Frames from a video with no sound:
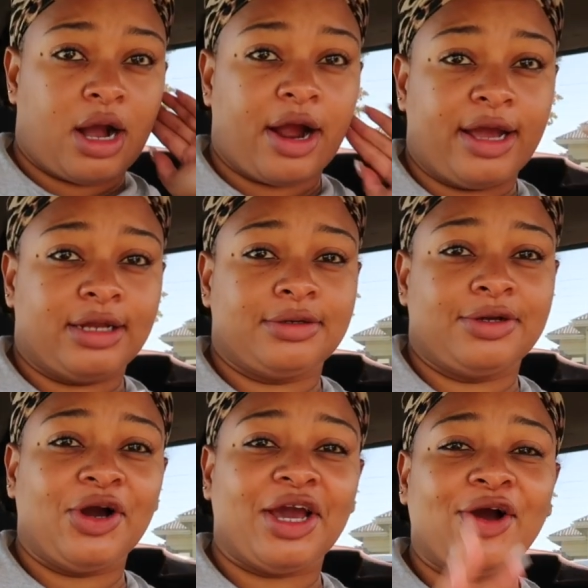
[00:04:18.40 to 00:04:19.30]
Alright,
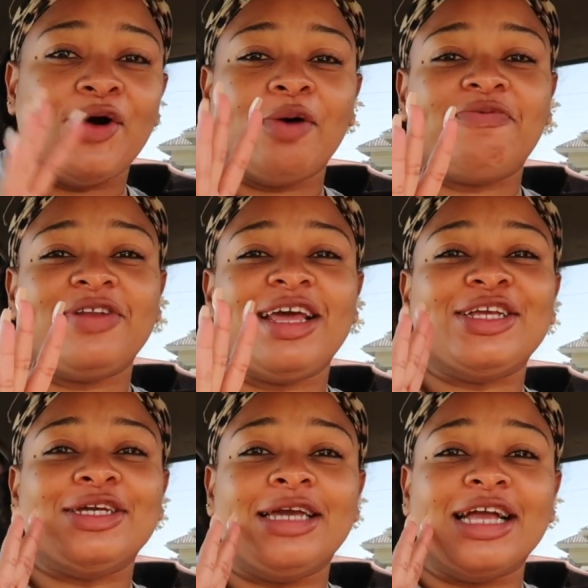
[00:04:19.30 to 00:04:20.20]
okay,
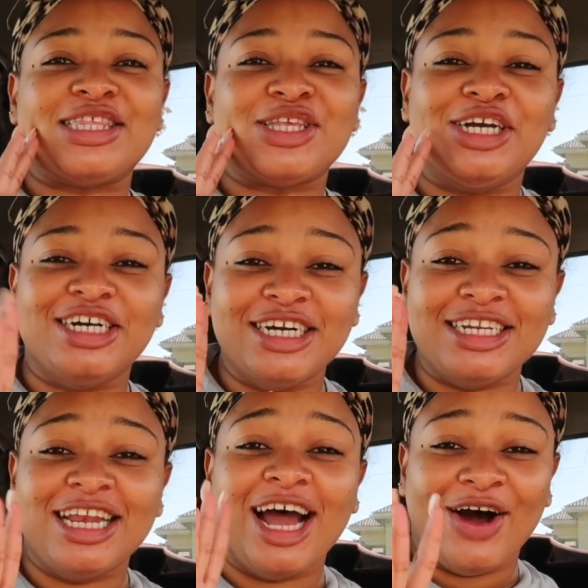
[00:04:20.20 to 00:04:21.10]
hopefully it's
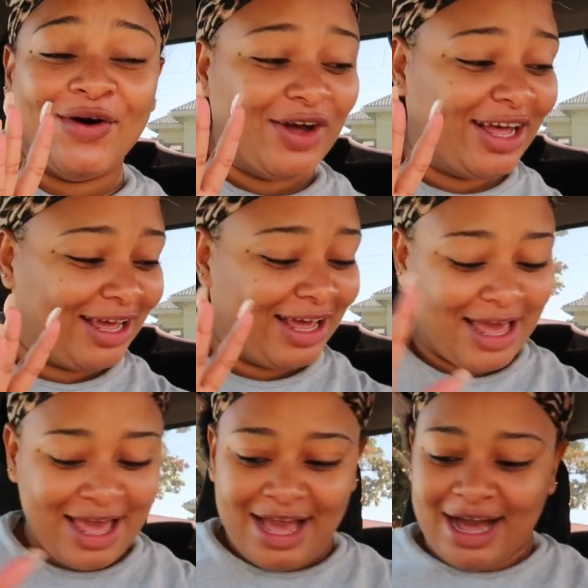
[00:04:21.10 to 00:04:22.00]
good now.
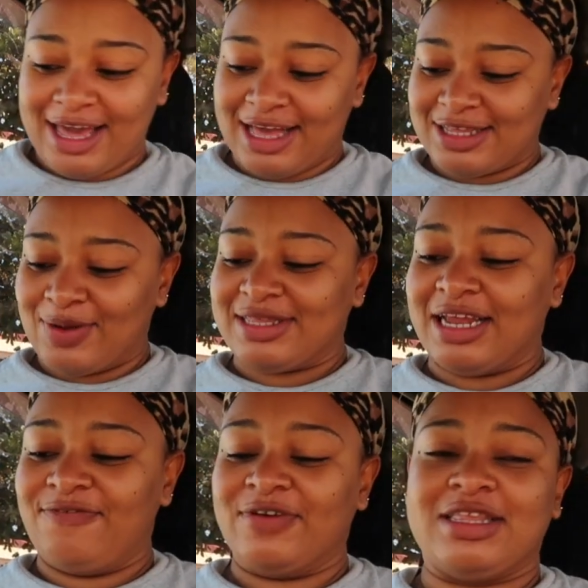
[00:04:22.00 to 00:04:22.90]
Okay, so I'm
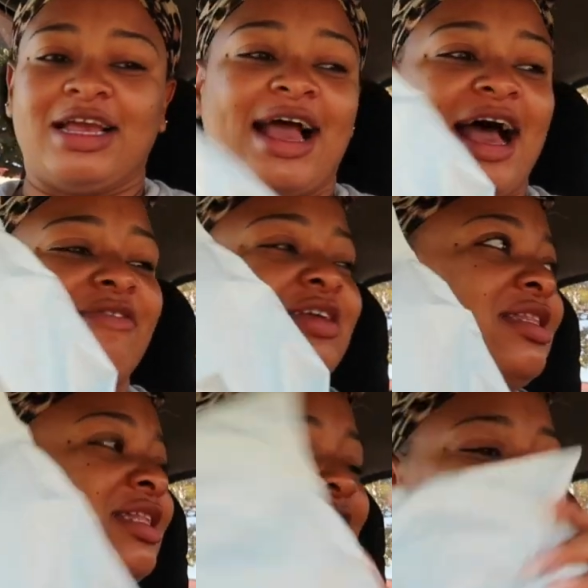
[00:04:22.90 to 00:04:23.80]
saying the first thing I have is
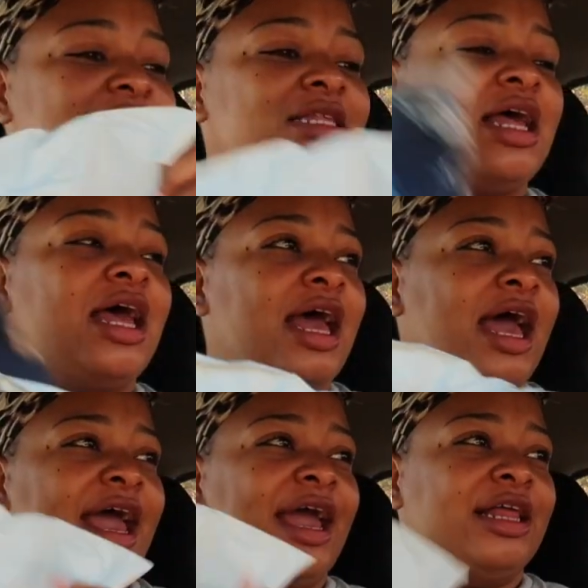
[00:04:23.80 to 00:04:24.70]
this.
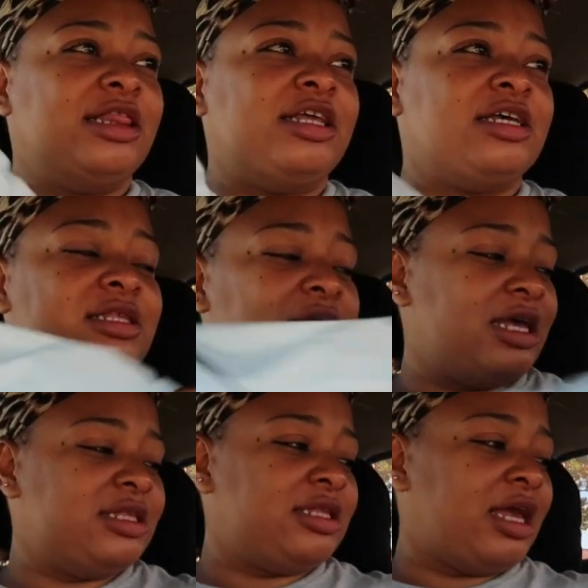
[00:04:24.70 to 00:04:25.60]
And this
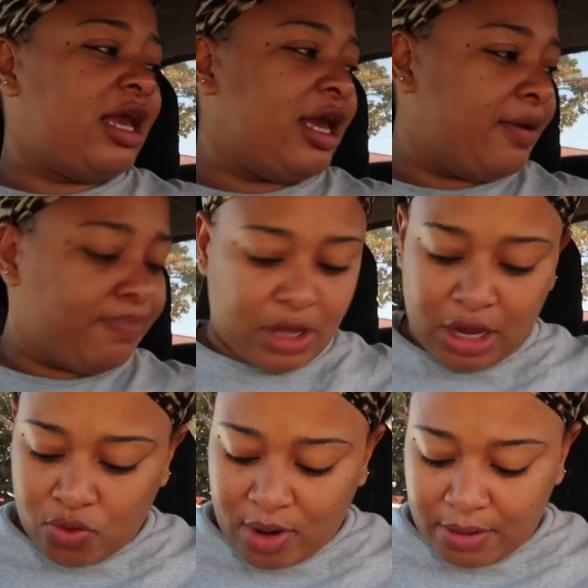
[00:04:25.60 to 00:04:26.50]
is a,
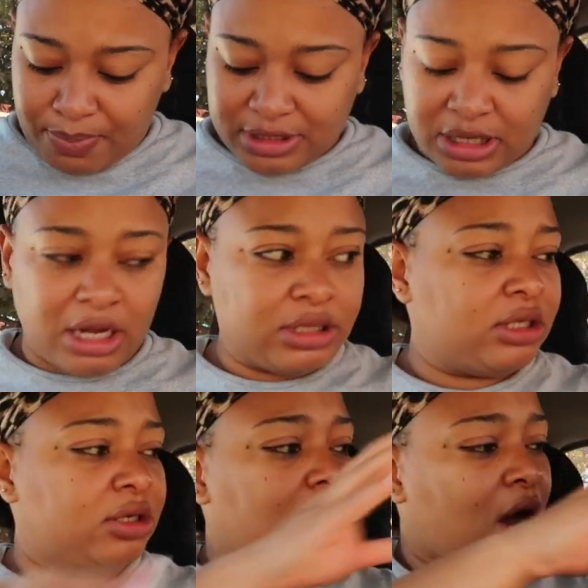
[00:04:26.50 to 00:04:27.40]
I don't want to put on
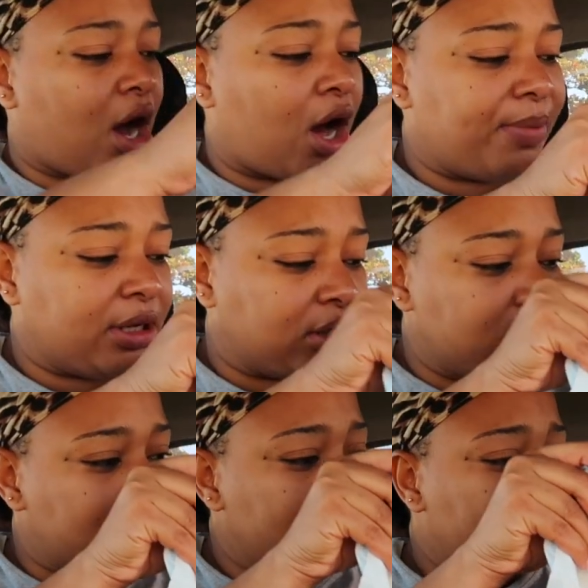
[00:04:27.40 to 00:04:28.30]
the car
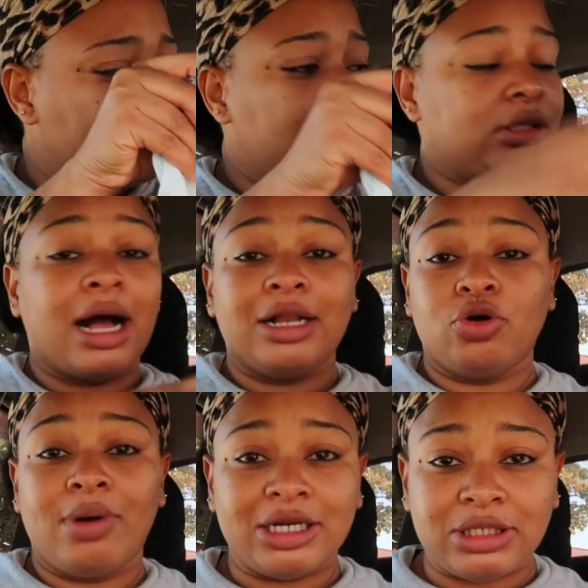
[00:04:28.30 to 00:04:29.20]
because y'all
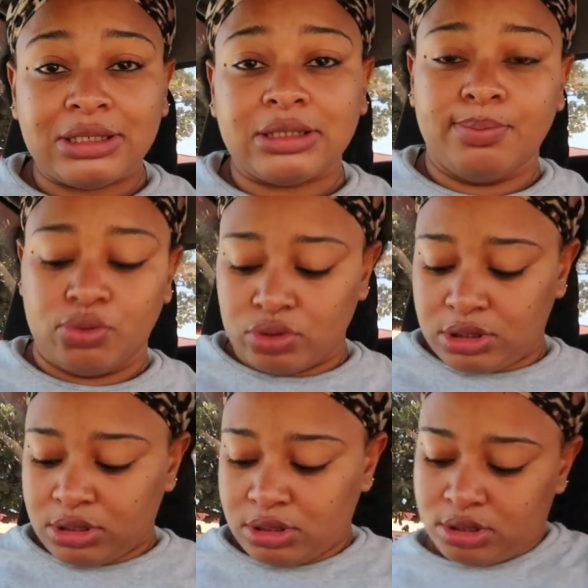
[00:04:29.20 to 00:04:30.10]
know Masha is a boat.
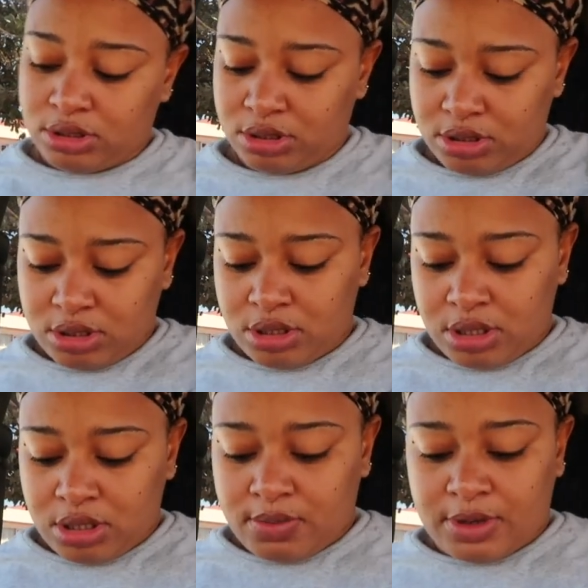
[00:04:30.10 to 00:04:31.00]

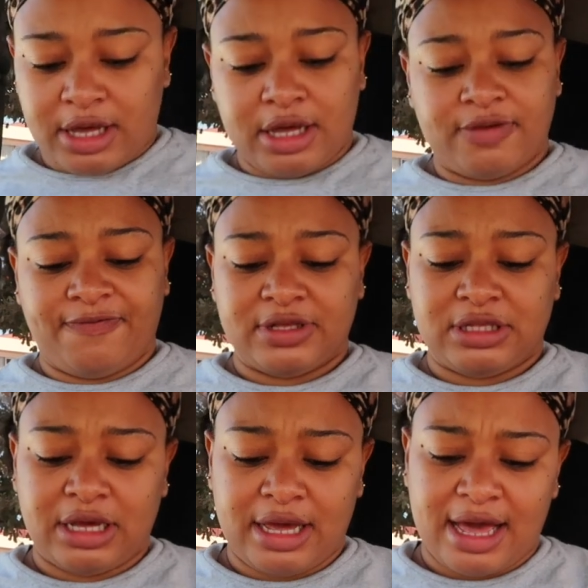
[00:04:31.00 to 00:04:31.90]
But yeah, the first
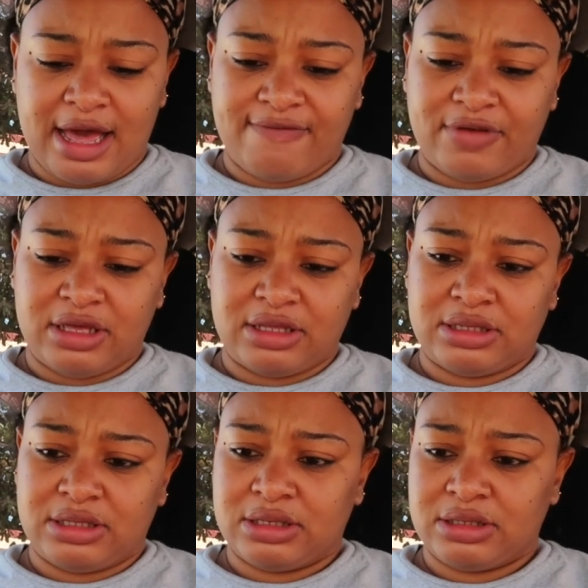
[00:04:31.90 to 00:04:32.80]
thing I have
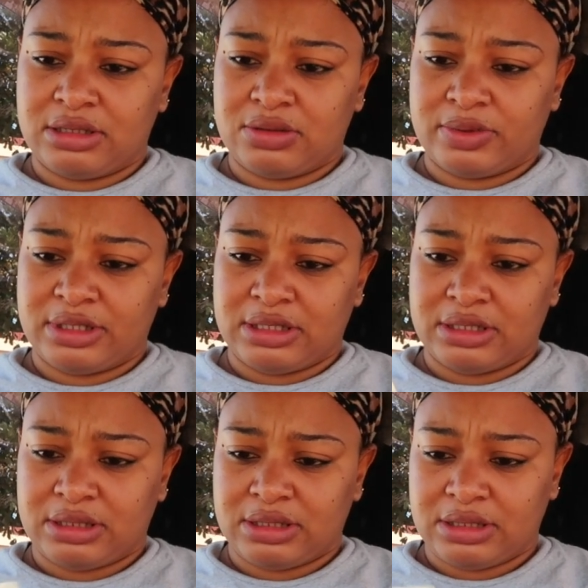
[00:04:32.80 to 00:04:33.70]
is this. What's this?